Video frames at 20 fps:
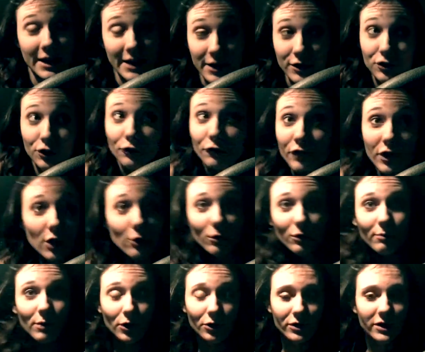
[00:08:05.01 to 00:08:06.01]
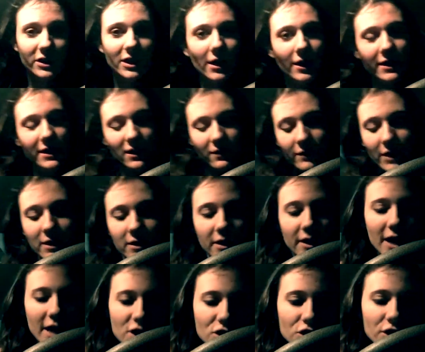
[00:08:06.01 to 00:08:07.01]
interfere with Mulder and Scully's
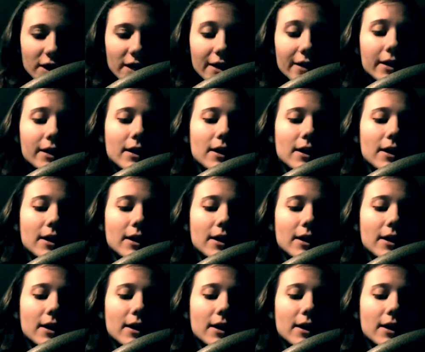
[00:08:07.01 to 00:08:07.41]
investigation,